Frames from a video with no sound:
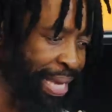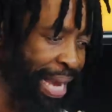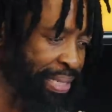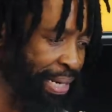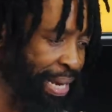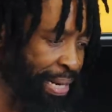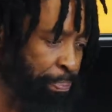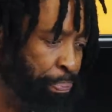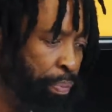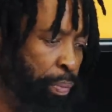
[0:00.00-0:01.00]
in
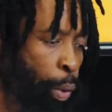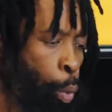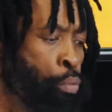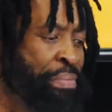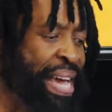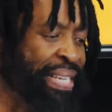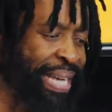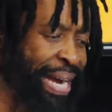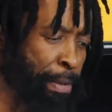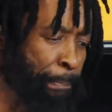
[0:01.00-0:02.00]
KZN,
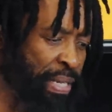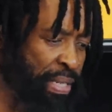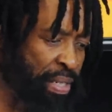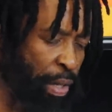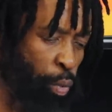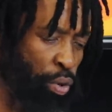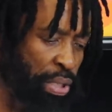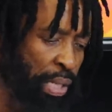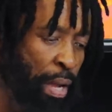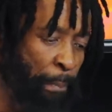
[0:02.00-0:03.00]
Umiyazane Business
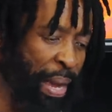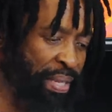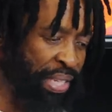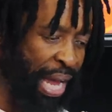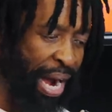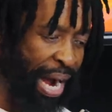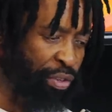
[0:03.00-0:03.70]
Awards, Best Young